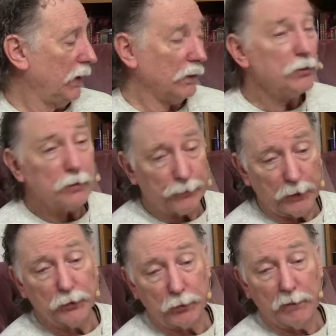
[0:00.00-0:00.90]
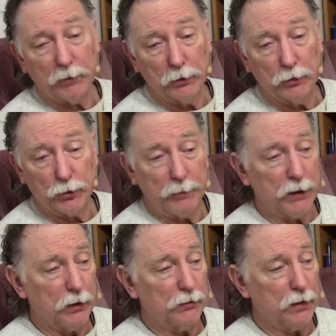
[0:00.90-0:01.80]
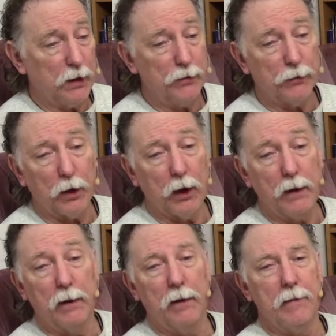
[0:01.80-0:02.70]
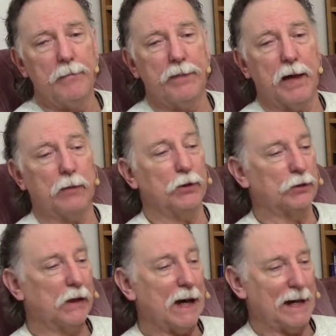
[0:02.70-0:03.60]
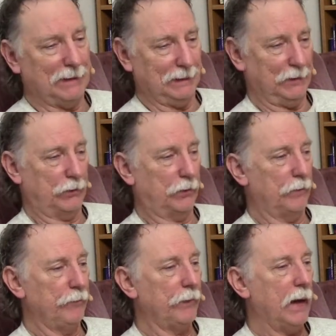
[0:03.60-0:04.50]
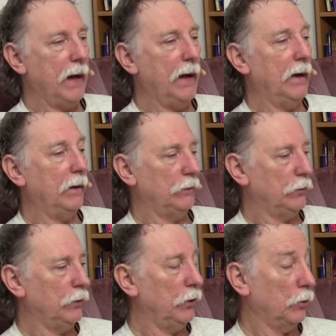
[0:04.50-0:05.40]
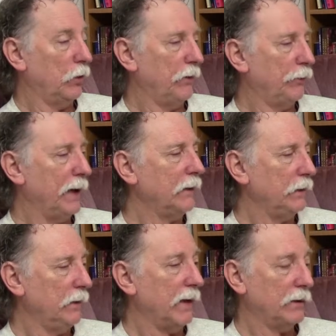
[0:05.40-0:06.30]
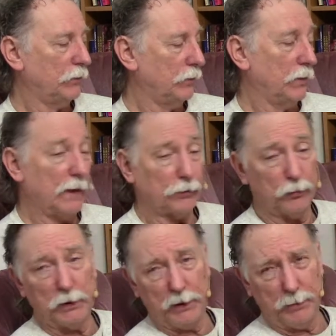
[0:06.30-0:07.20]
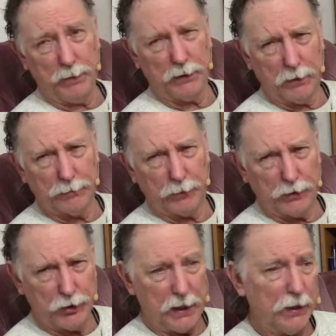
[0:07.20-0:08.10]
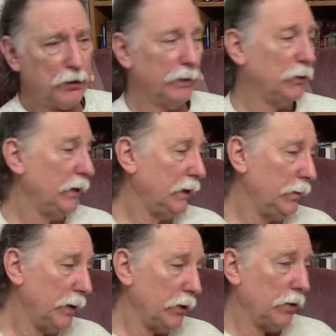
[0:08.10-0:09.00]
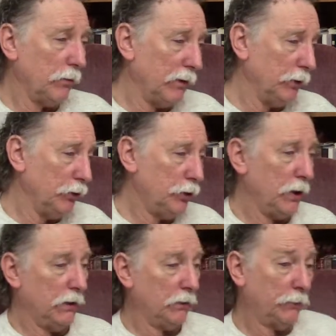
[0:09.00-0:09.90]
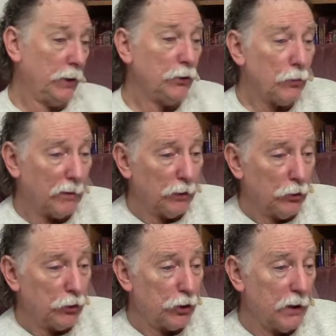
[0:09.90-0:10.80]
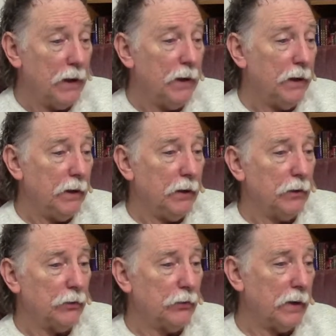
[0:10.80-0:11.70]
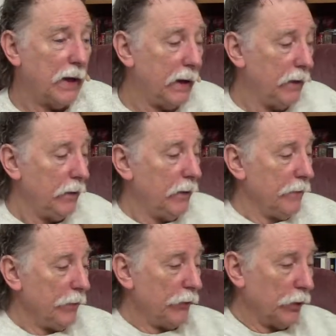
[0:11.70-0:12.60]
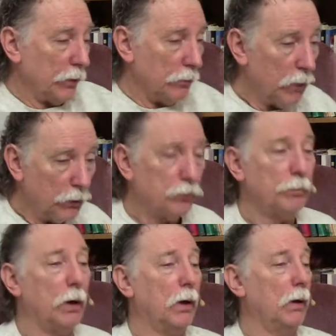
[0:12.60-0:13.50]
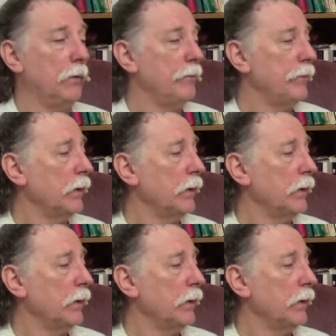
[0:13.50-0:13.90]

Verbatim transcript: against the French Revolution because he thought that it was godless. And, you know, quite frankly, that's really the big differentiation between the American Revolution and the French Revolution, is that for the most part,